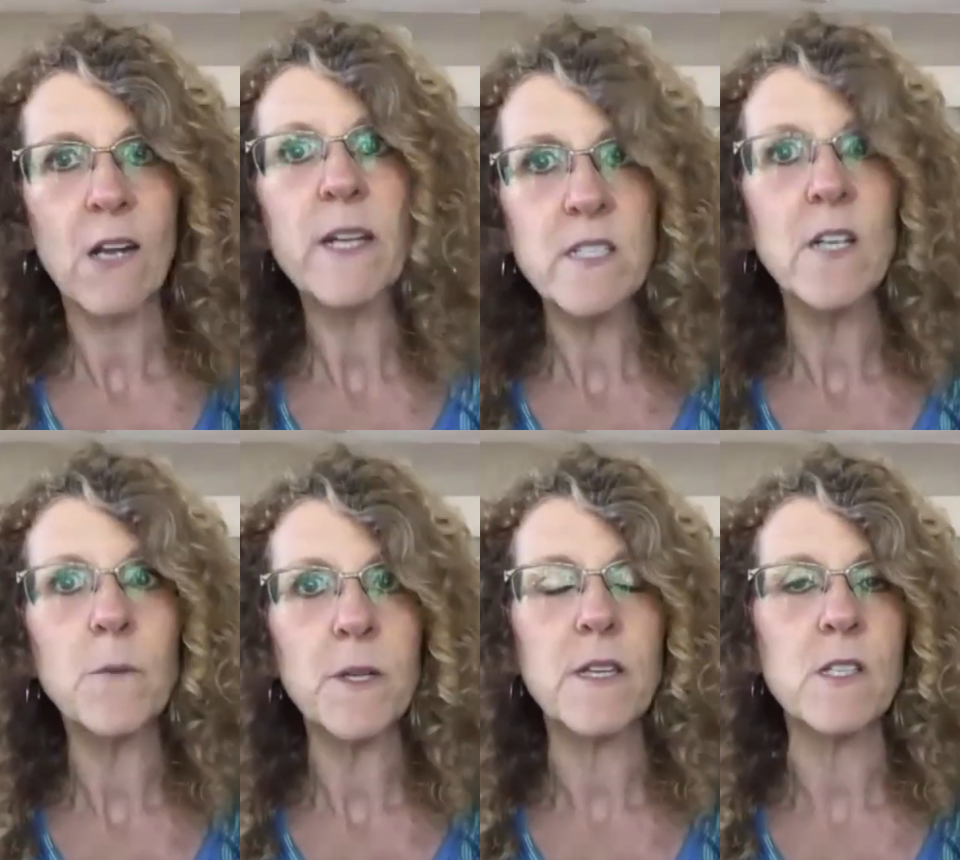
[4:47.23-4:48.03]
How do I
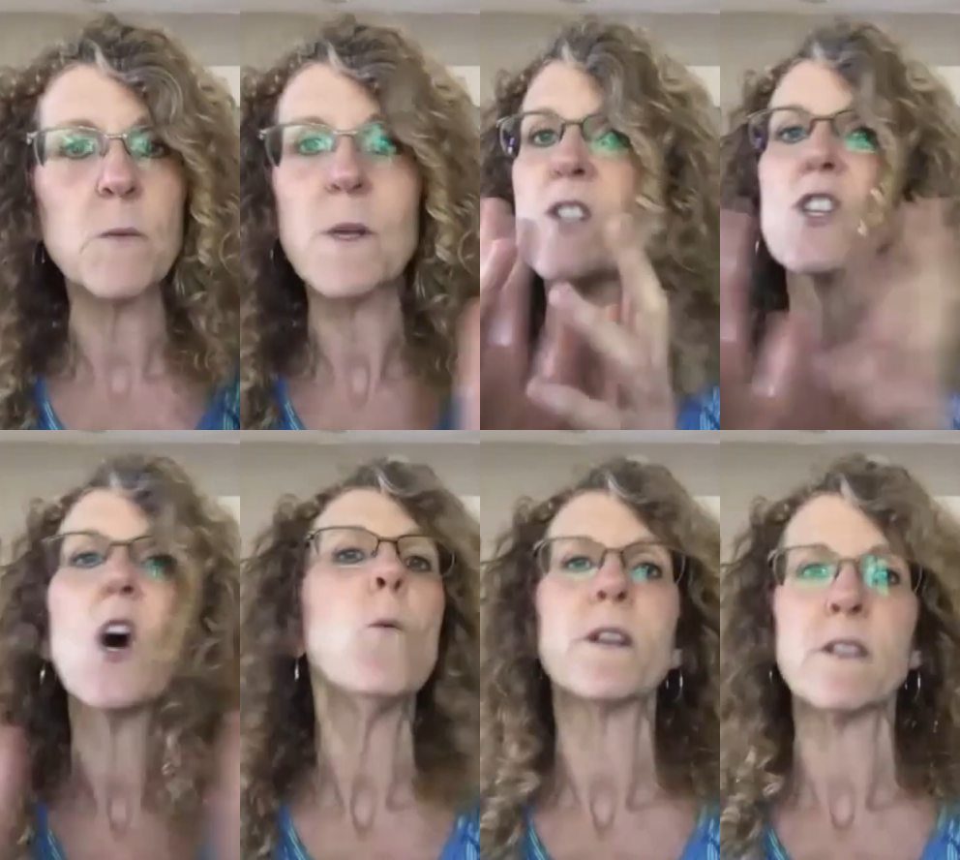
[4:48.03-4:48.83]
deal with this? Well, you
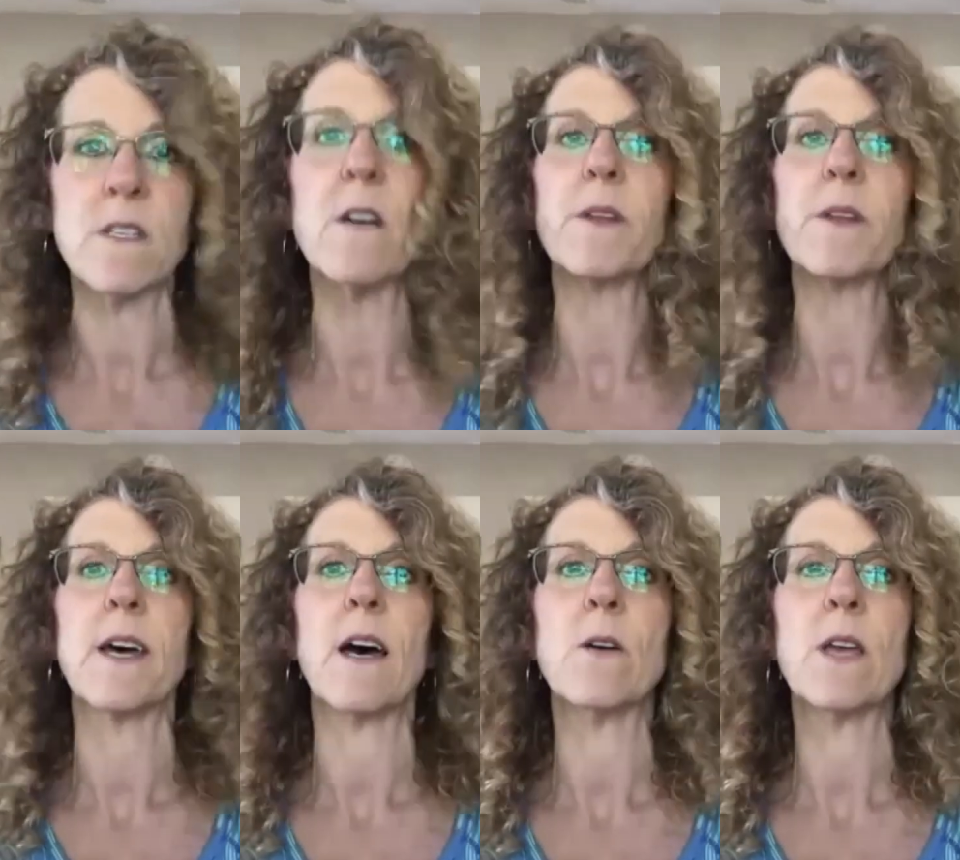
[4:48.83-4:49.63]
don't want to deal with
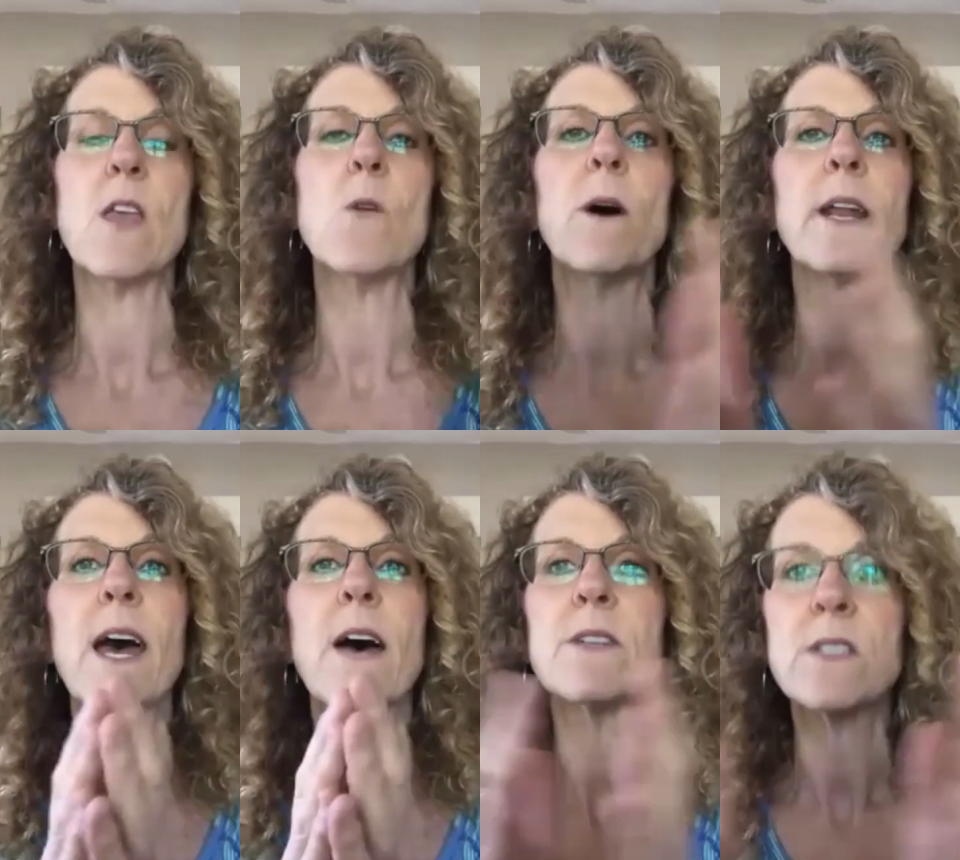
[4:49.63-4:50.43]
that, okay? You want to
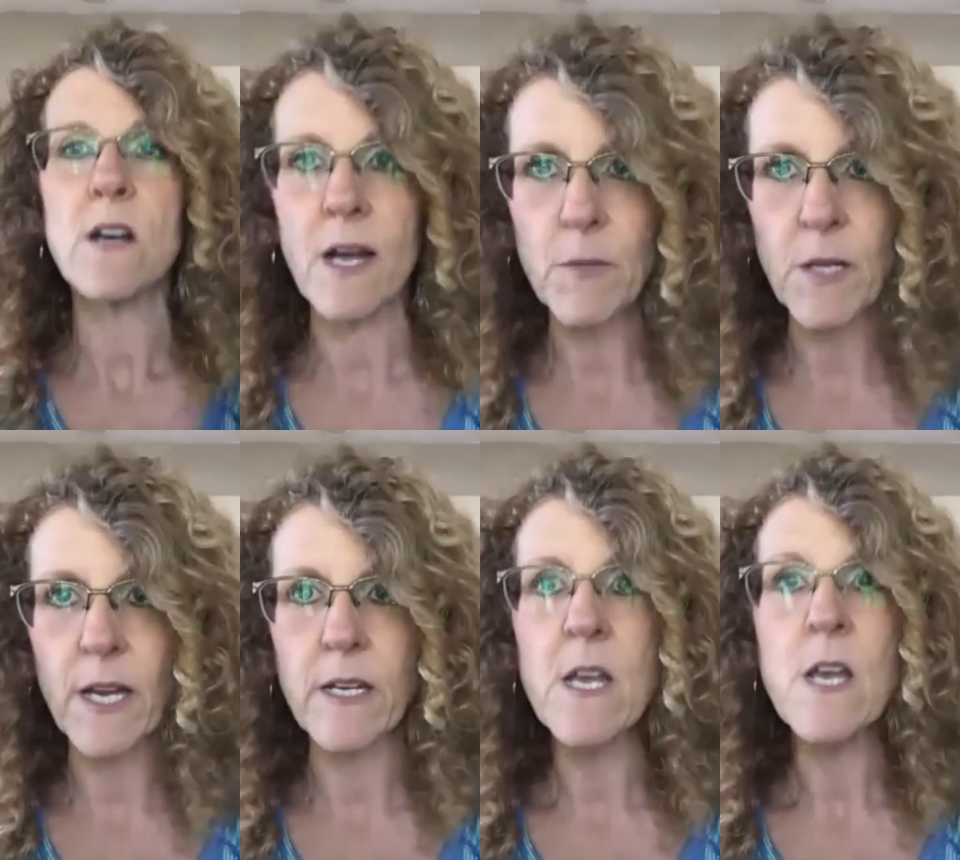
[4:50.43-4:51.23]
have a
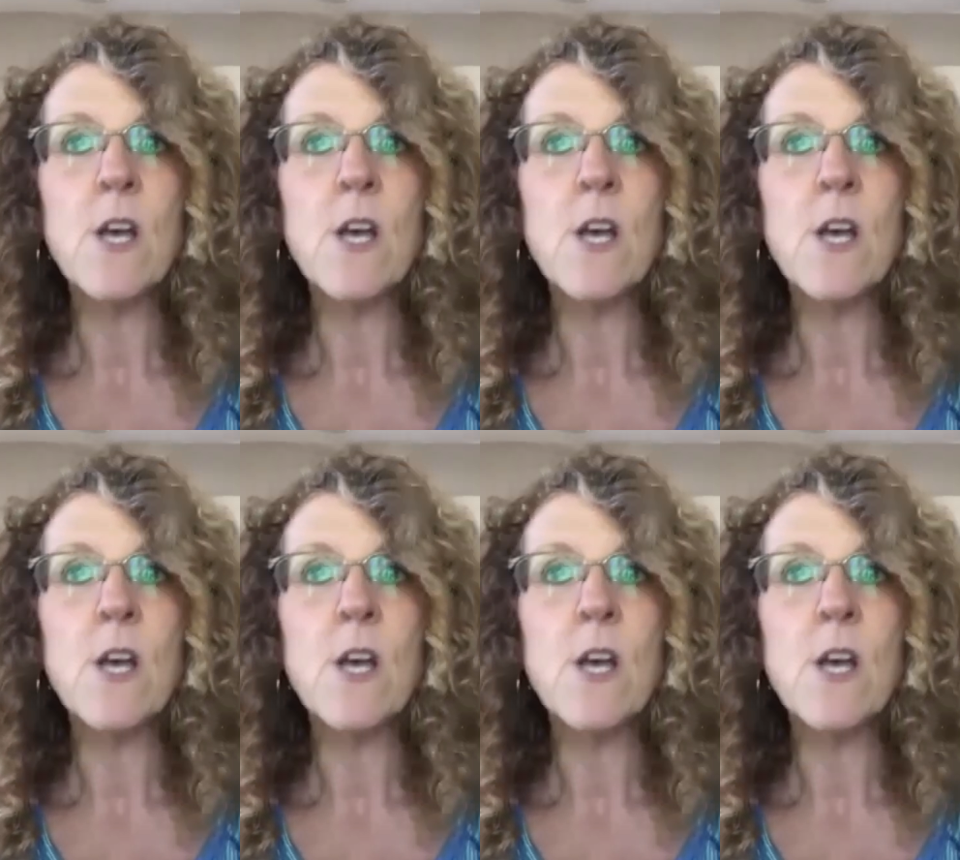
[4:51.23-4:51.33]
timeline.